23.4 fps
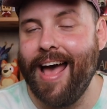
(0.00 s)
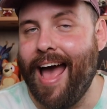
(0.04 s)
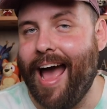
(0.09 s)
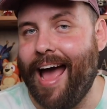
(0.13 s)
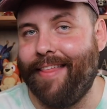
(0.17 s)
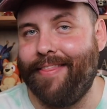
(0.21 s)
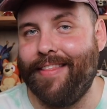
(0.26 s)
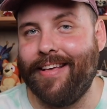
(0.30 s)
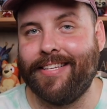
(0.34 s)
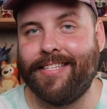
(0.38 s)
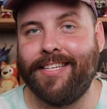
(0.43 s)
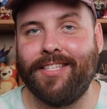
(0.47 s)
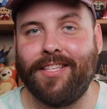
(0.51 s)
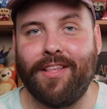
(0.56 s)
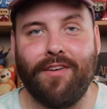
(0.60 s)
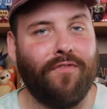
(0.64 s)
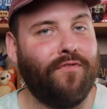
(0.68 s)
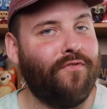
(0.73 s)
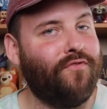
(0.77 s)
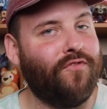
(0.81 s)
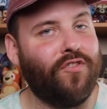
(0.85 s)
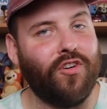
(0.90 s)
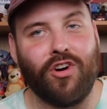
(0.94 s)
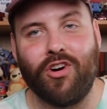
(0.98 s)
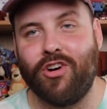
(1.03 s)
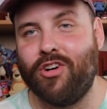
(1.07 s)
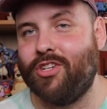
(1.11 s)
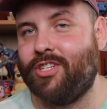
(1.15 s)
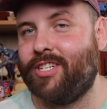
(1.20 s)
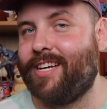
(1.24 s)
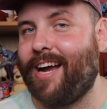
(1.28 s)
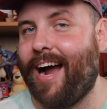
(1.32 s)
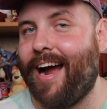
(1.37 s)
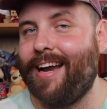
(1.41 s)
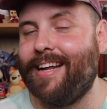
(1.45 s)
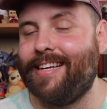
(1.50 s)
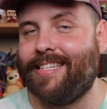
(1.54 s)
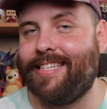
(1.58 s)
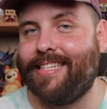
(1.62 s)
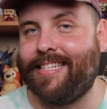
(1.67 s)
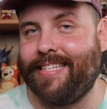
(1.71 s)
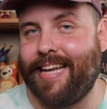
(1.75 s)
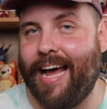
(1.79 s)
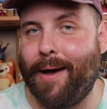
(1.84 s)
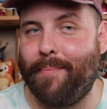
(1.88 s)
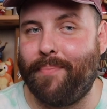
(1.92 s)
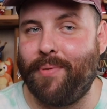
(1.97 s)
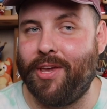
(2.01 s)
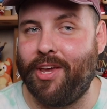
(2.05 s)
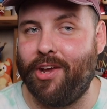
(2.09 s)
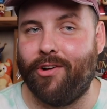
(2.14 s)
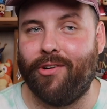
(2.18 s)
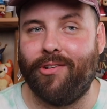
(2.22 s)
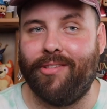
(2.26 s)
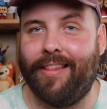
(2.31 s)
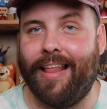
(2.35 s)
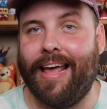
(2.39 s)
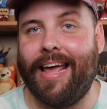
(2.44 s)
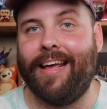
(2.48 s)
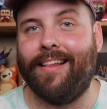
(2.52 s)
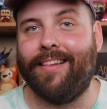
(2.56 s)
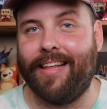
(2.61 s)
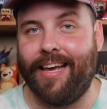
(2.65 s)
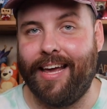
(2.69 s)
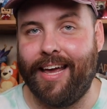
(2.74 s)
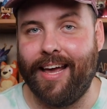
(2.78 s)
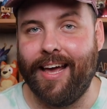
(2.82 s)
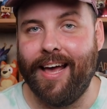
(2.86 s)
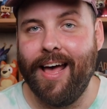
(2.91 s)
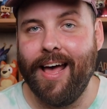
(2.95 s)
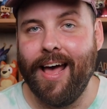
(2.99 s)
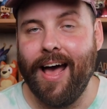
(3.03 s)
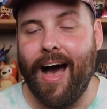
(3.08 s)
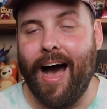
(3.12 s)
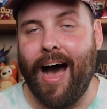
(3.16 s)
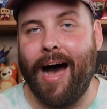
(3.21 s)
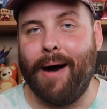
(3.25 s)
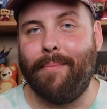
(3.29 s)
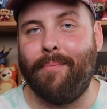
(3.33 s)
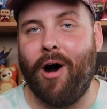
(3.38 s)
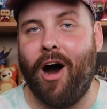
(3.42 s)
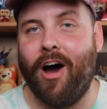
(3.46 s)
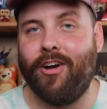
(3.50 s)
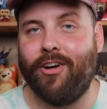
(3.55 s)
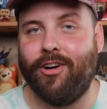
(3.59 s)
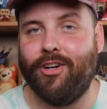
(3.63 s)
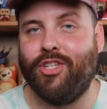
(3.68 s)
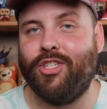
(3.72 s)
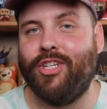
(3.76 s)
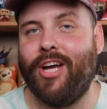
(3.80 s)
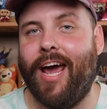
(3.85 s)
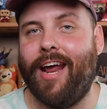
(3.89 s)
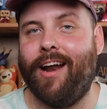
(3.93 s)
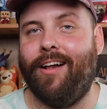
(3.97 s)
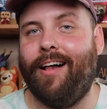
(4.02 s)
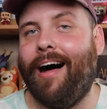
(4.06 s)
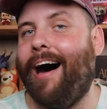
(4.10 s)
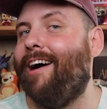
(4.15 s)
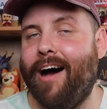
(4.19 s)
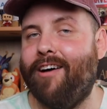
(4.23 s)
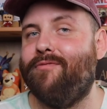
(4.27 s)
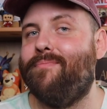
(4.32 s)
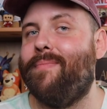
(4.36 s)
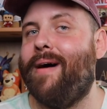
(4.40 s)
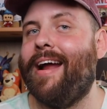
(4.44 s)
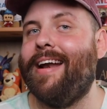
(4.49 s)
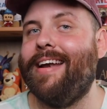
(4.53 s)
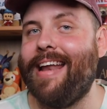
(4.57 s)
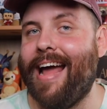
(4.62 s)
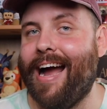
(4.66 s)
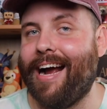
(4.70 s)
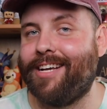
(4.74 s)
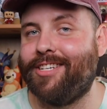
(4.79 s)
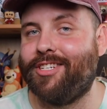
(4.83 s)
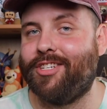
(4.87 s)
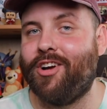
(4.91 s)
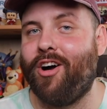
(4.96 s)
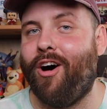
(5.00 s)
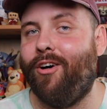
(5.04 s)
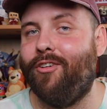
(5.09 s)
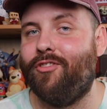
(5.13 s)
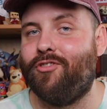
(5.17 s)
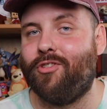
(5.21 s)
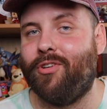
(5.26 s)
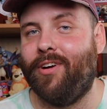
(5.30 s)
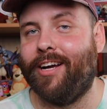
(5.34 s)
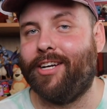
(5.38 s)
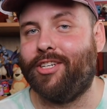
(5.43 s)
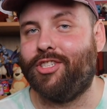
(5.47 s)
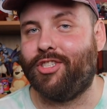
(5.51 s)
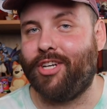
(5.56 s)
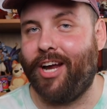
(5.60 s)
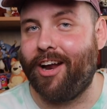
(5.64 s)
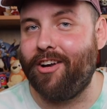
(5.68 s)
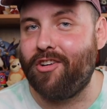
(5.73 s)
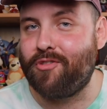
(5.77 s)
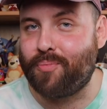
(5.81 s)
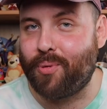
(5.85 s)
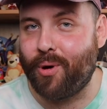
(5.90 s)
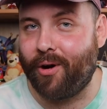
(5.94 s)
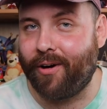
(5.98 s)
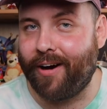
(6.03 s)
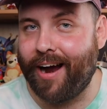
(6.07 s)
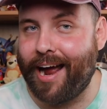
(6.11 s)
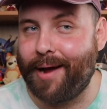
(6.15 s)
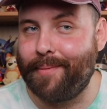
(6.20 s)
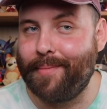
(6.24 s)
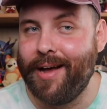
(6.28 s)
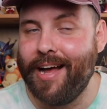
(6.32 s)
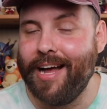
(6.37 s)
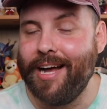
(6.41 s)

And this is the first kind of step here lately on our channel of my next cultural exchange program.